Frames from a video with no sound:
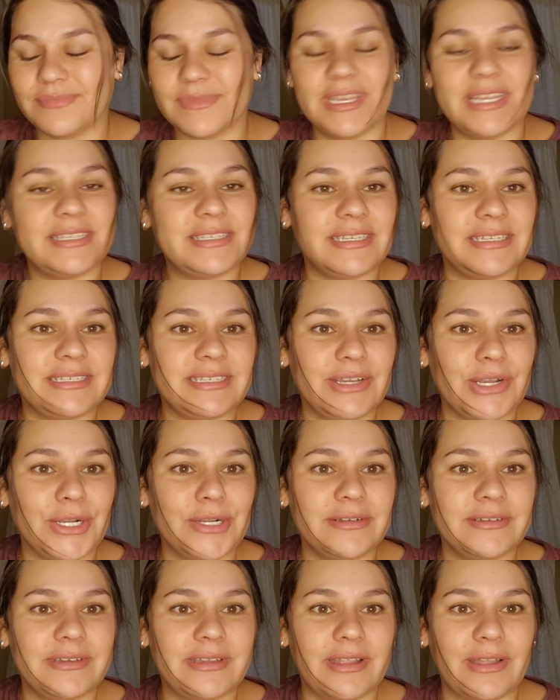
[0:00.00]
it's easier,
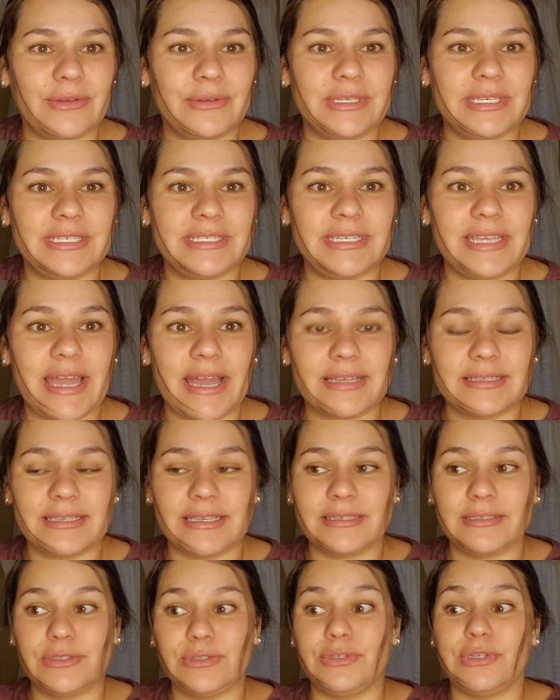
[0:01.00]
you know, easy
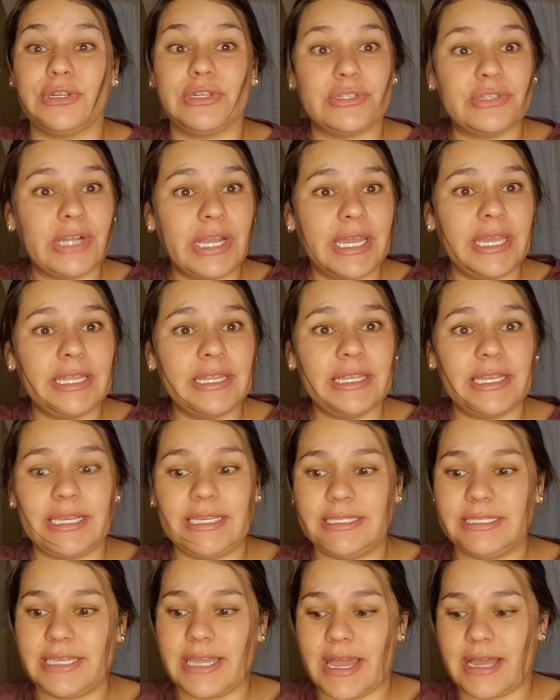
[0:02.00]
access to your drain,
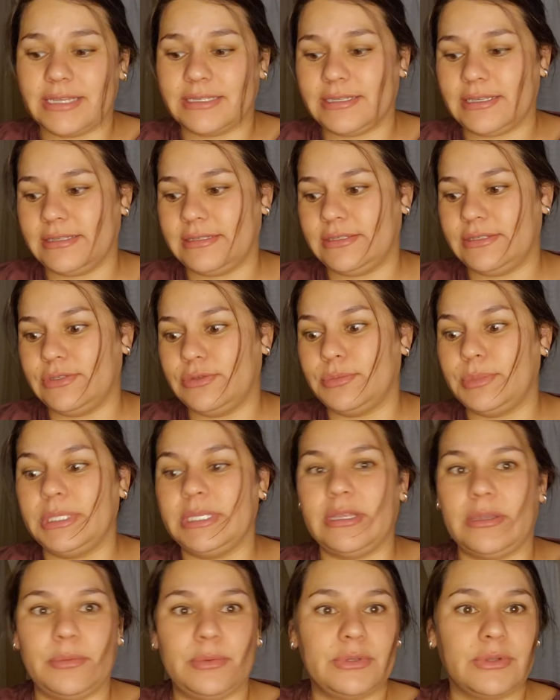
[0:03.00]
easy access to
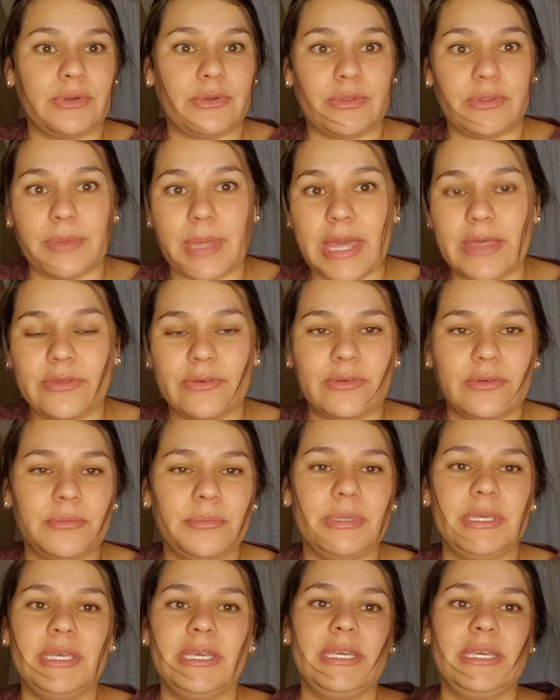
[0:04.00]
being able to go to the bathroom.